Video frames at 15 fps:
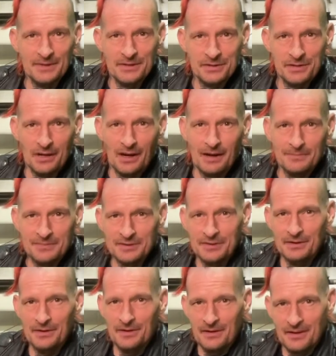shop so
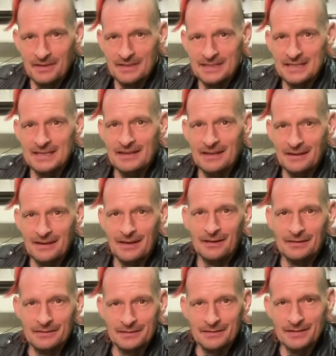you can see the
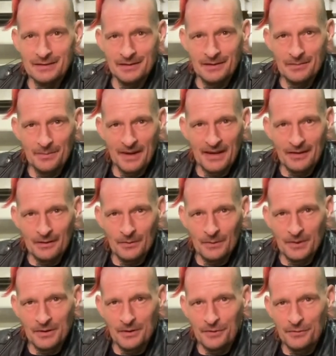colors of the metal when
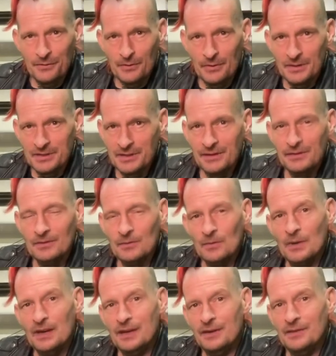you're forging,
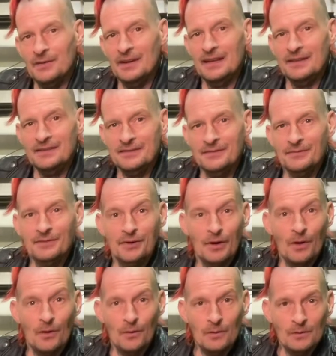when you need to
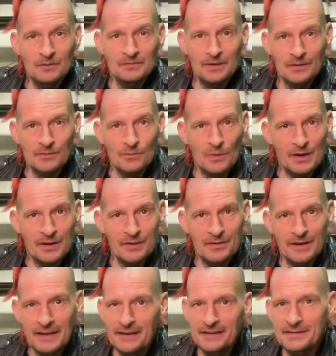go and when you
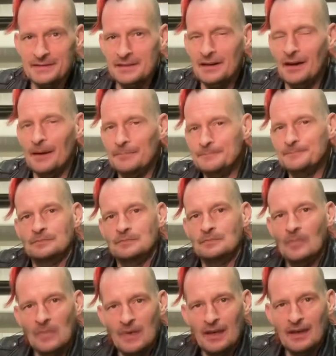need to stop.
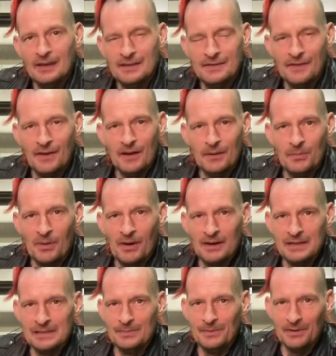It's very
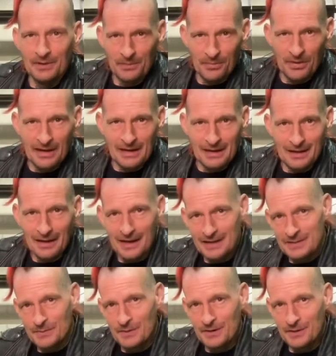possible to break
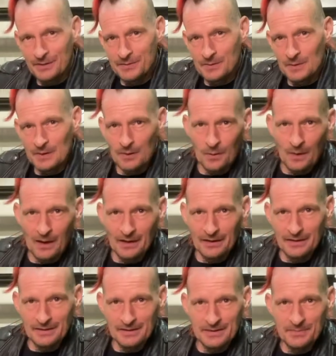glass windows when you're welding,
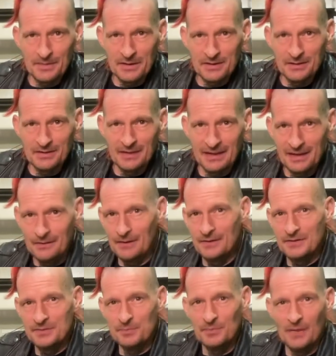especially
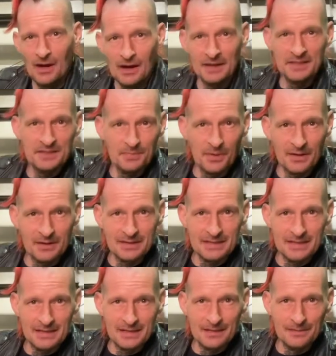if hot sparks
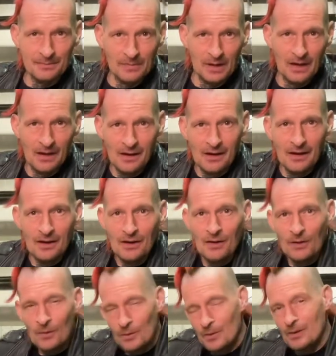hit them,
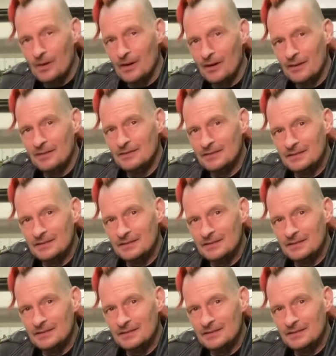or